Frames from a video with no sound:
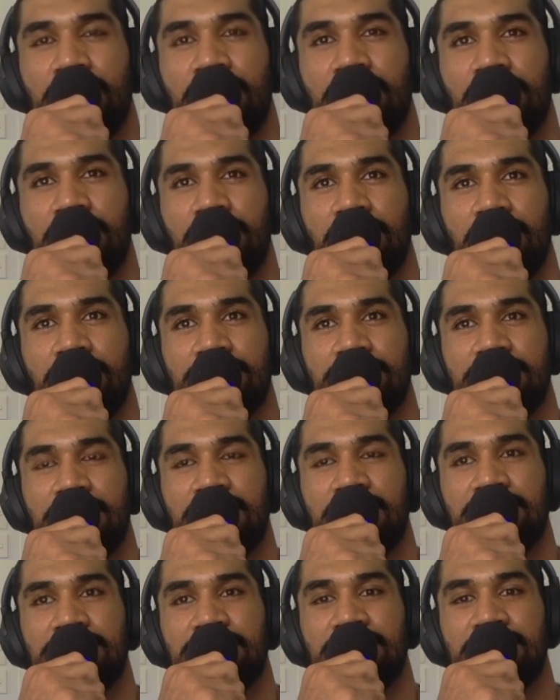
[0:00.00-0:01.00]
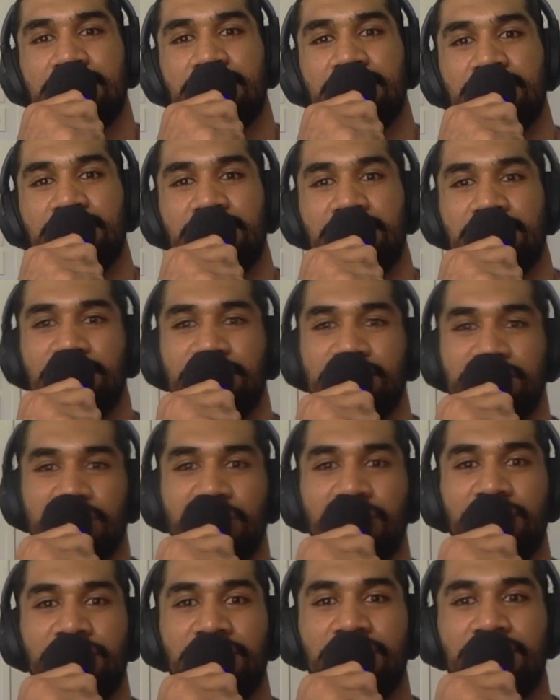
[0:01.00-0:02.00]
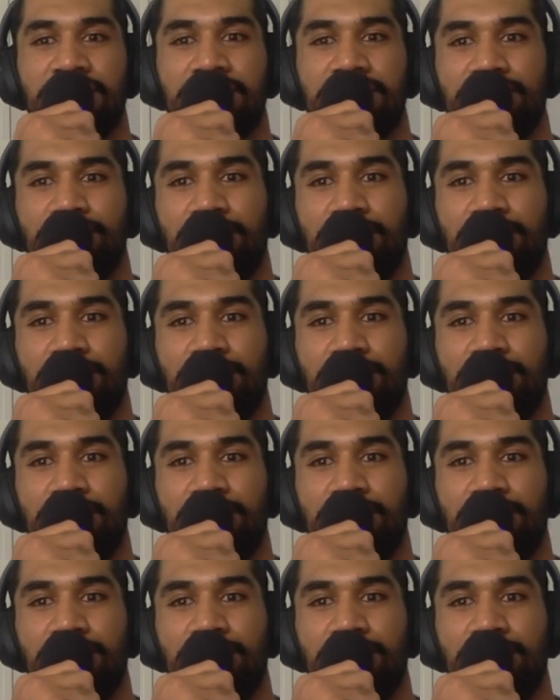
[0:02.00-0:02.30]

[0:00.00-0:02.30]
it's hard to show you can